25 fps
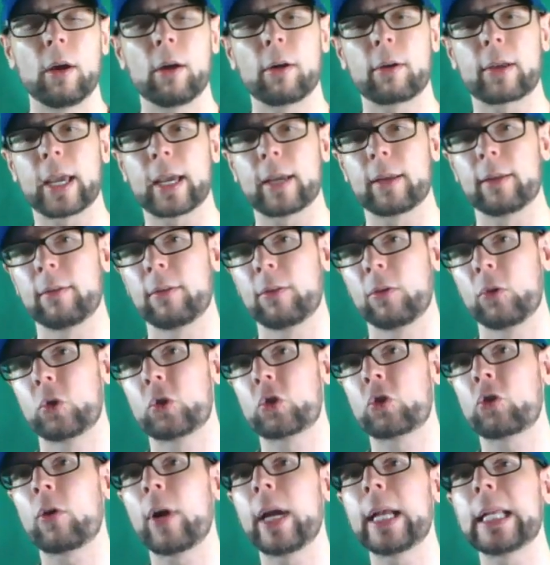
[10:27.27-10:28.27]
Okay,
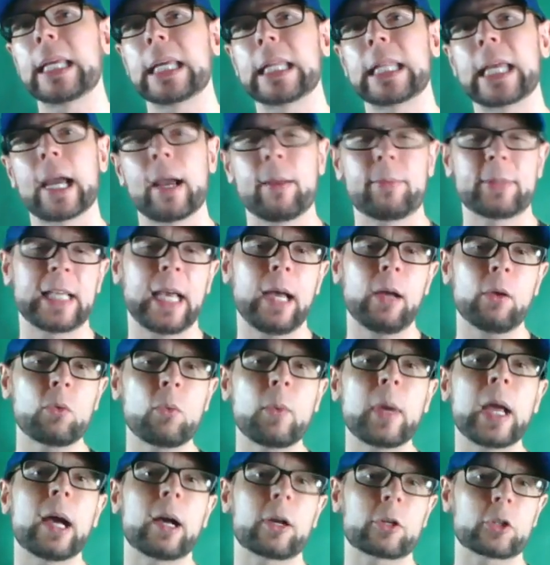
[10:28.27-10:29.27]
training the abs.
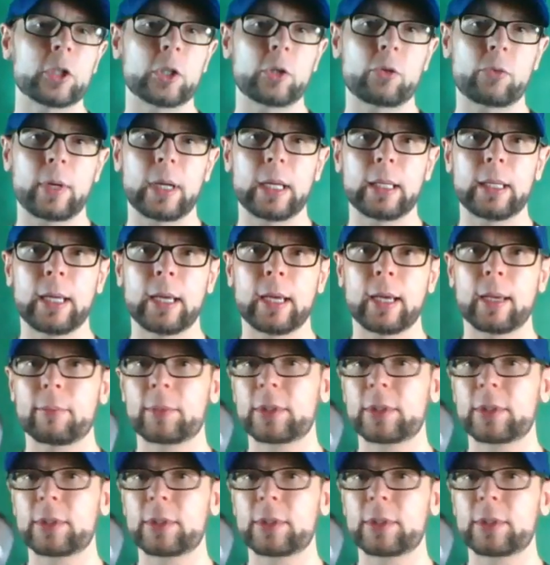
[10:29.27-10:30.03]
How do we actually train the